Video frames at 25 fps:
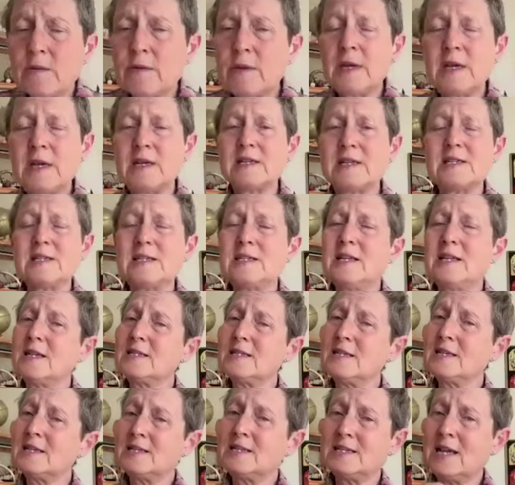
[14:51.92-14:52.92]
to this.
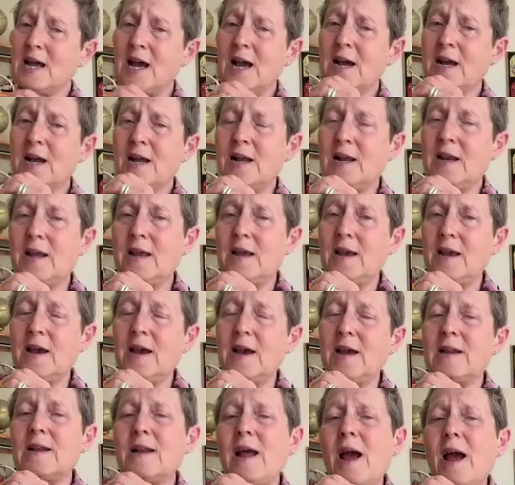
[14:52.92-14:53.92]
That's exactly.
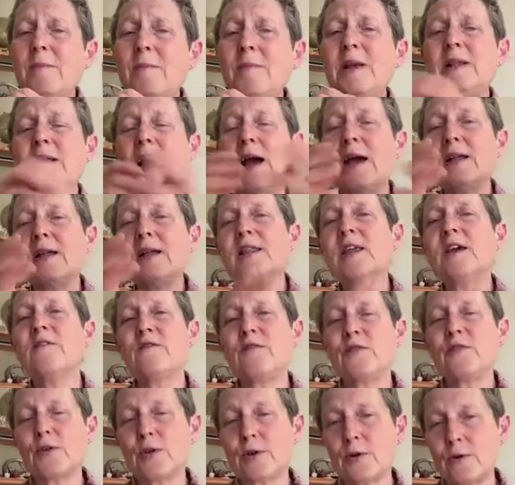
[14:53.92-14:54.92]
And I mean, I
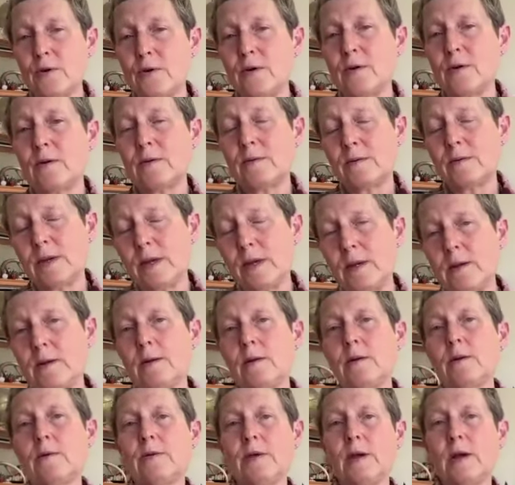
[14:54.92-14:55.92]
lived through,
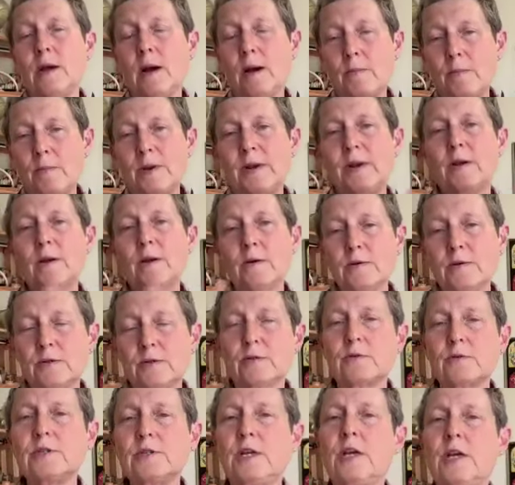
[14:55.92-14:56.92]
the company goes
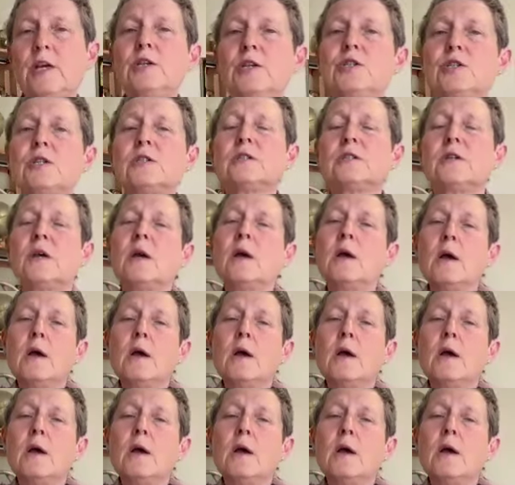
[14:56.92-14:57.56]
through stages.